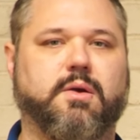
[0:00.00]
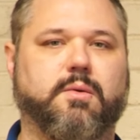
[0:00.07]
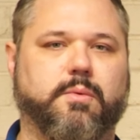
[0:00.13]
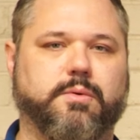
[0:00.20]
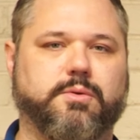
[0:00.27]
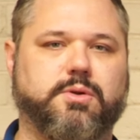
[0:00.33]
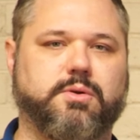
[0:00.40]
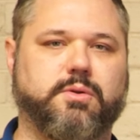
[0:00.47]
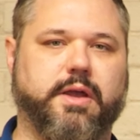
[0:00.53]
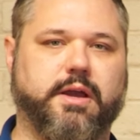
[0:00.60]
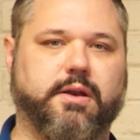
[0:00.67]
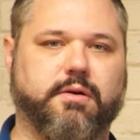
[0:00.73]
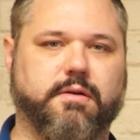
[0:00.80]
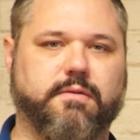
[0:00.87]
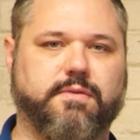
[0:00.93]
We'll do
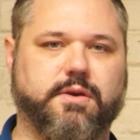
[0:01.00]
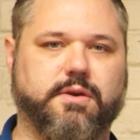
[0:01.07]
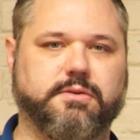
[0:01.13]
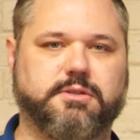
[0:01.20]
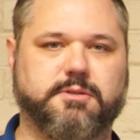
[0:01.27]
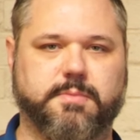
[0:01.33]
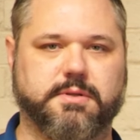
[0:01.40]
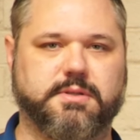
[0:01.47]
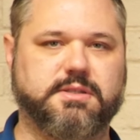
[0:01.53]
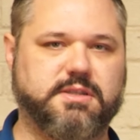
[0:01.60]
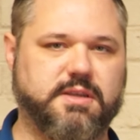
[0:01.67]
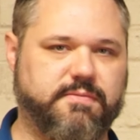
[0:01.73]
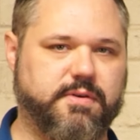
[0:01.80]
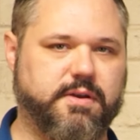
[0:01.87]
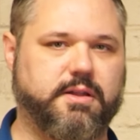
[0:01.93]
later reviews
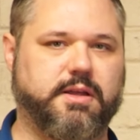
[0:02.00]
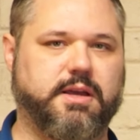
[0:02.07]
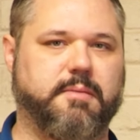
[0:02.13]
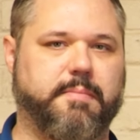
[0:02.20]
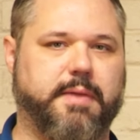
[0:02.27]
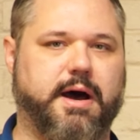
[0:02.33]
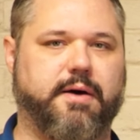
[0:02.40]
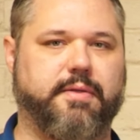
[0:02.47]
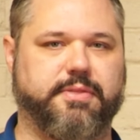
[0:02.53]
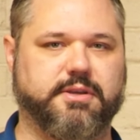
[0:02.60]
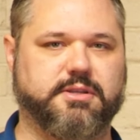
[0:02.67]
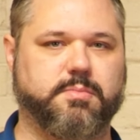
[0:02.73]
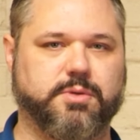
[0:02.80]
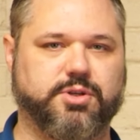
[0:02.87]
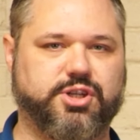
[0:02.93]
specifically about
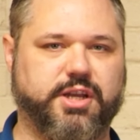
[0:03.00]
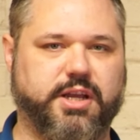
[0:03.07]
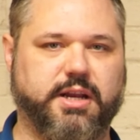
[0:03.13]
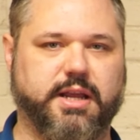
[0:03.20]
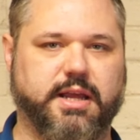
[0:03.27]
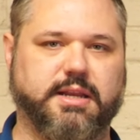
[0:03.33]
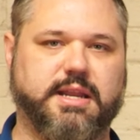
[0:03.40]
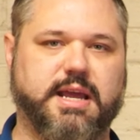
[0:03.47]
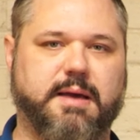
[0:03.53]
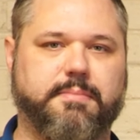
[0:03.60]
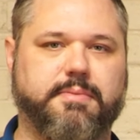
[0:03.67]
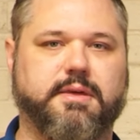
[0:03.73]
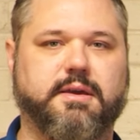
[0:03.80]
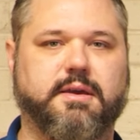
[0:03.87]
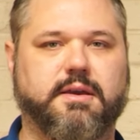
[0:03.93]
this machine in
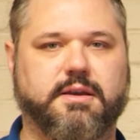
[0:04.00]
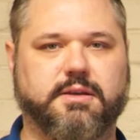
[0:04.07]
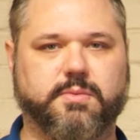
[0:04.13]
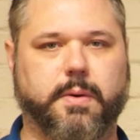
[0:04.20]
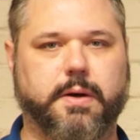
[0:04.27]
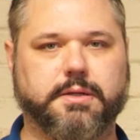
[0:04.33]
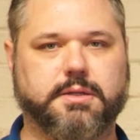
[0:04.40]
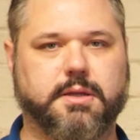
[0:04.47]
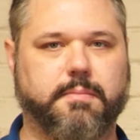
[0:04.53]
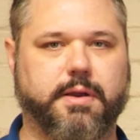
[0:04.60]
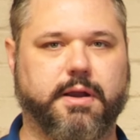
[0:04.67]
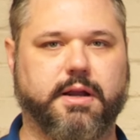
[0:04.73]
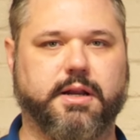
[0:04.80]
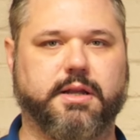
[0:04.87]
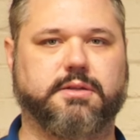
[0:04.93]
depth, as well as
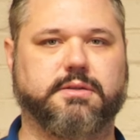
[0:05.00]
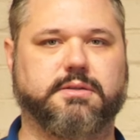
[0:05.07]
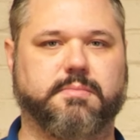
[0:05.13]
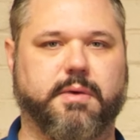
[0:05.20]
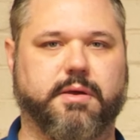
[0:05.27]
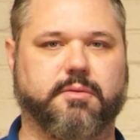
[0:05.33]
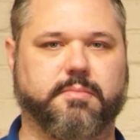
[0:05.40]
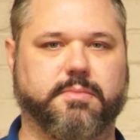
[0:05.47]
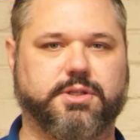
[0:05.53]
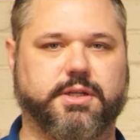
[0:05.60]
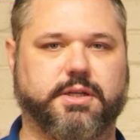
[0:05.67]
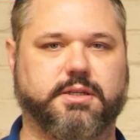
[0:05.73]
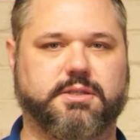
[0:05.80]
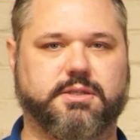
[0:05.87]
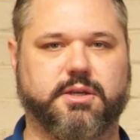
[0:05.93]
comparing it to some other
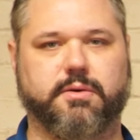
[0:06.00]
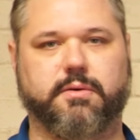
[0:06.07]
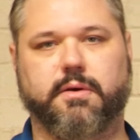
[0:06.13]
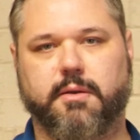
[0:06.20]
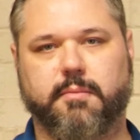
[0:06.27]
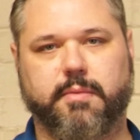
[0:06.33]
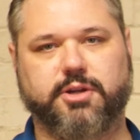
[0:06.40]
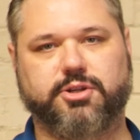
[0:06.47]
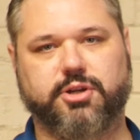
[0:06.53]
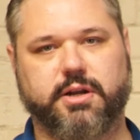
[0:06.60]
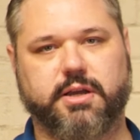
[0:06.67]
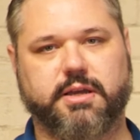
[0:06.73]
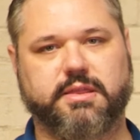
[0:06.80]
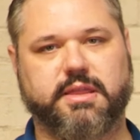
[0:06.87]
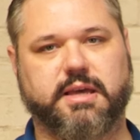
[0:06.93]
machines. So make sure
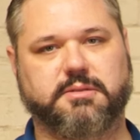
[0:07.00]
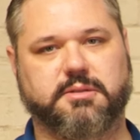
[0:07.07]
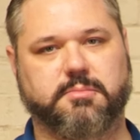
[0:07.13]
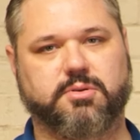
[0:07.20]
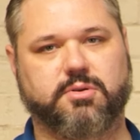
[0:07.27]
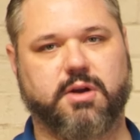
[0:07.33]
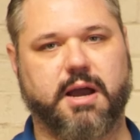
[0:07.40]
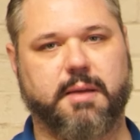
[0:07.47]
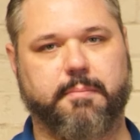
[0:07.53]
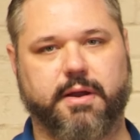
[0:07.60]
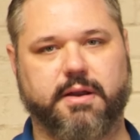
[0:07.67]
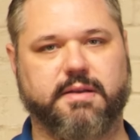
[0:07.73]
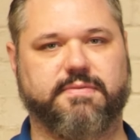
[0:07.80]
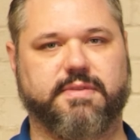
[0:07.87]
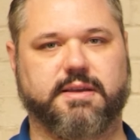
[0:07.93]
to hit that subscribe
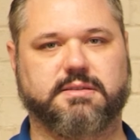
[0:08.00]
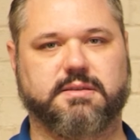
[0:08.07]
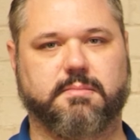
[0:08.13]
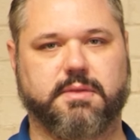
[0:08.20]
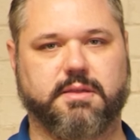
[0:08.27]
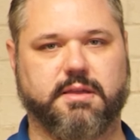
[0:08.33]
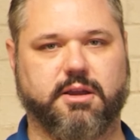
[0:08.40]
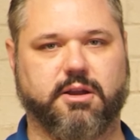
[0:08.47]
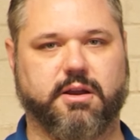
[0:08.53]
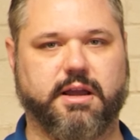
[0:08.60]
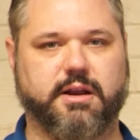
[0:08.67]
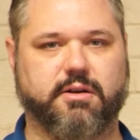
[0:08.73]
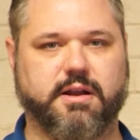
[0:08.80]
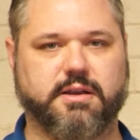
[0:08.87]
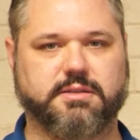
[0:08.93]
button if that's something that you're
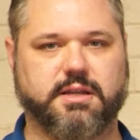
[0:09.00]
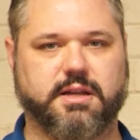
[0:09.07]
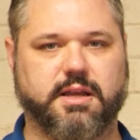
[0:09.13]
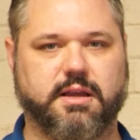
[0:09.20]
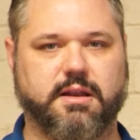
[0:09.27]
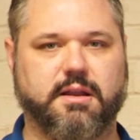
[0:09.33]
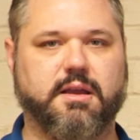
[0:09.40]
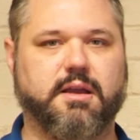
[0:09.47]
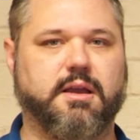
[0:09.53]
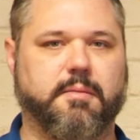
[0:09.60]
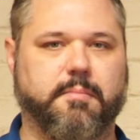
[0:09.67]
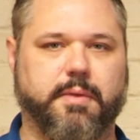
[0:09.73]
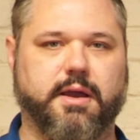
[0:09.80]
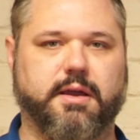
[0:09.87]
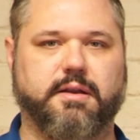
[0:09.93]
interested in.
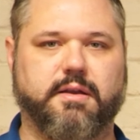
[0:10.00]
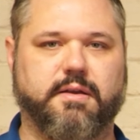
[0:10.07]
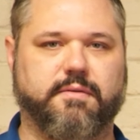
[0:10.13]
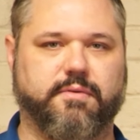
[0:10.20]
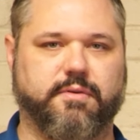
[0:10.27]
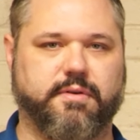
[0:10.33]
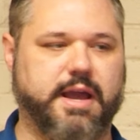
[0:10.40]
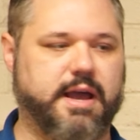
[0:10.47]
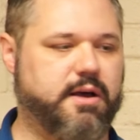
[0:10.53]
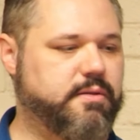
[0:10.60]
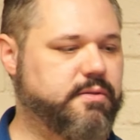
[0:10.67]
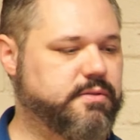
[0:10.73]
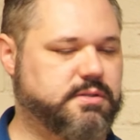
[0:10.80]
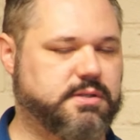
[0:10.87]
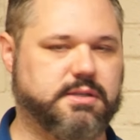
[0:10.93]
But for
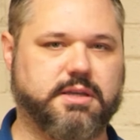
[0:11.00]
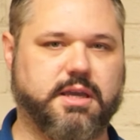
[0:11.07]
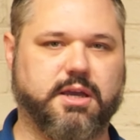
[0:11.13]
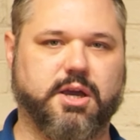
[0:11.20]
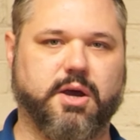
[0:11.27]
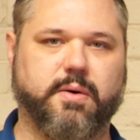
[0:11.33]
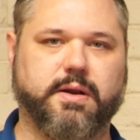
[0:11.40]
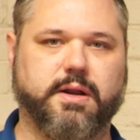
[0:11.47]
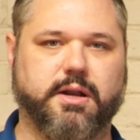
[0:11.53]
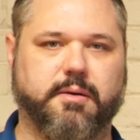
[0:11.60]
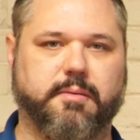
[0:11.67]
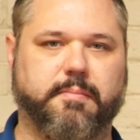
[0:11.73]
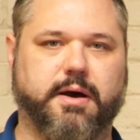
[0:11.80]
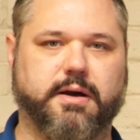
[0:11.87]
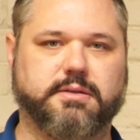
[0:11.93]
now, let's just get going and
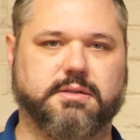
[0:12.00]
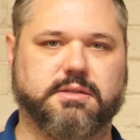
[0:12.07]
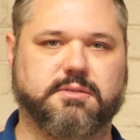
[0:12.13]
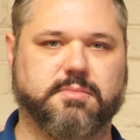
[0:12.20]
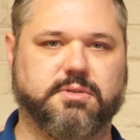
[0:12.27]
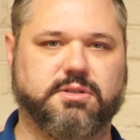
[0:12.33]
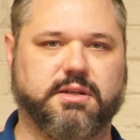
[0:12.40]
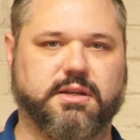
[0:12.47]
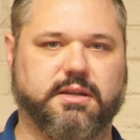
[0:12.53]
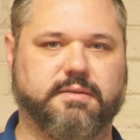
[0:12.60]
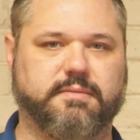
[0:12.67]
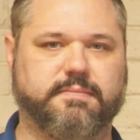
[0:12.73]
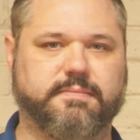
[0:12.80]
unbox this machine.